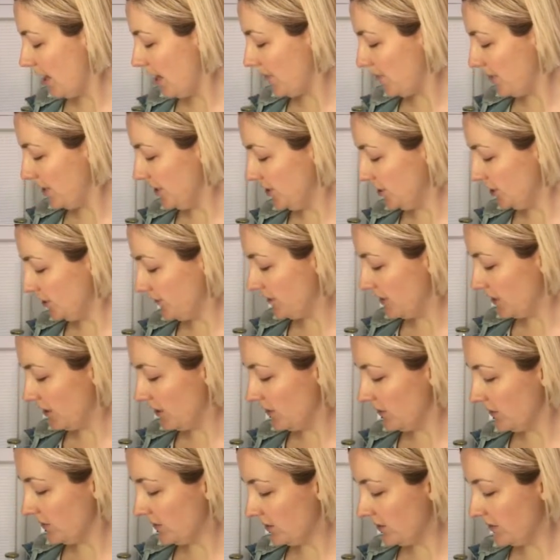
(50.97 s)
A pinch of
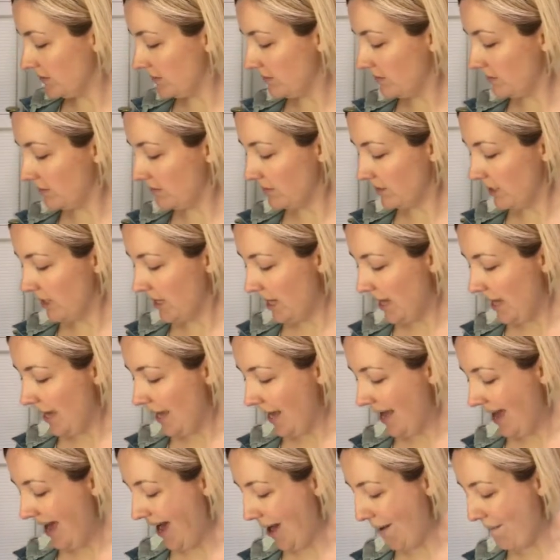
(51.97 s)
salt,
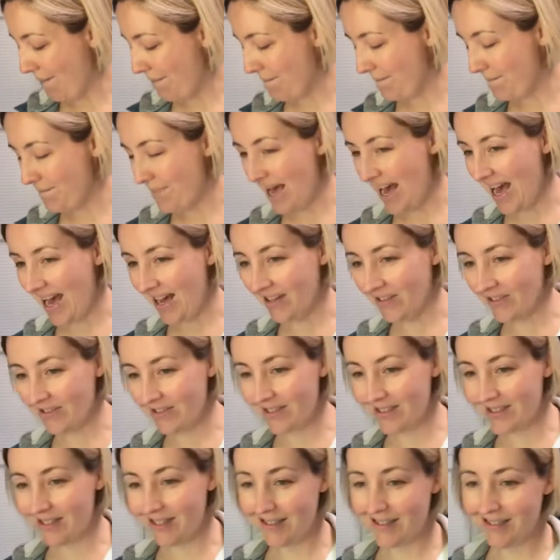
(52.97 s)

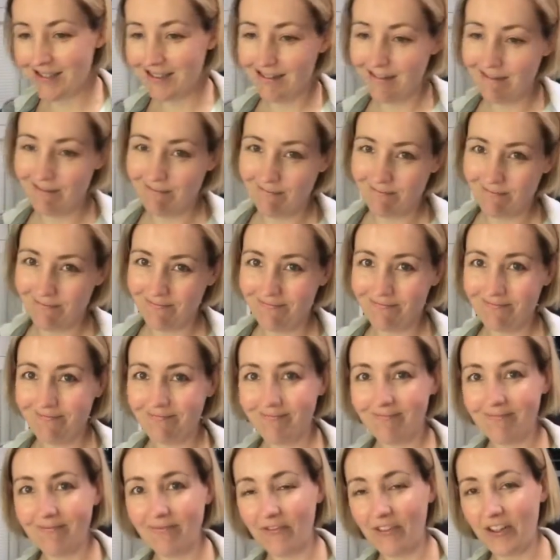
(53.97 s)
about
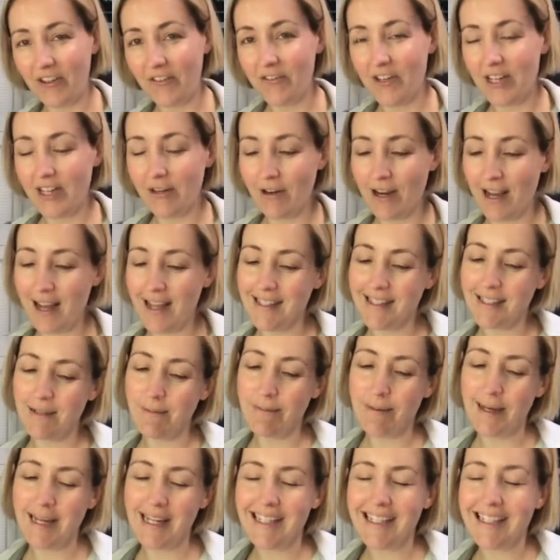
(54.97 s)
50 grams, it
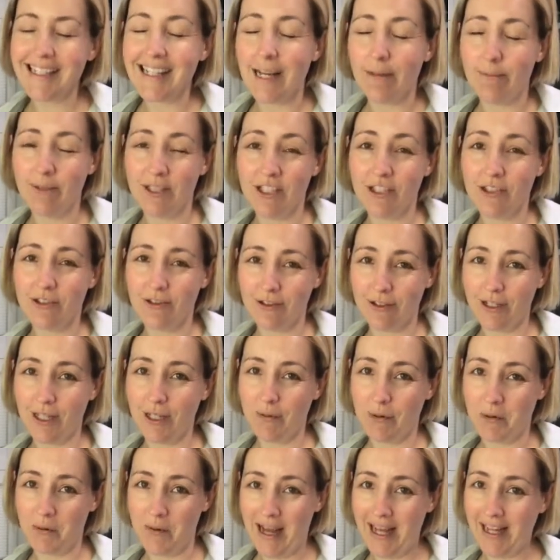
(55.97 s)
depends how much chocolate
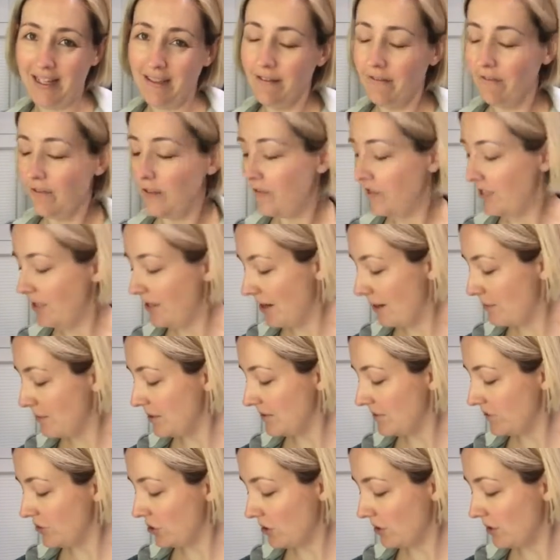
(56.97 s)
you want to add. 50 grams
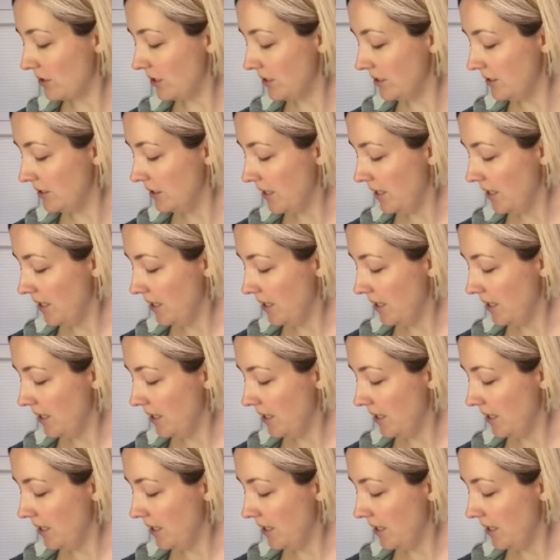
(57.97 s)
of chocolate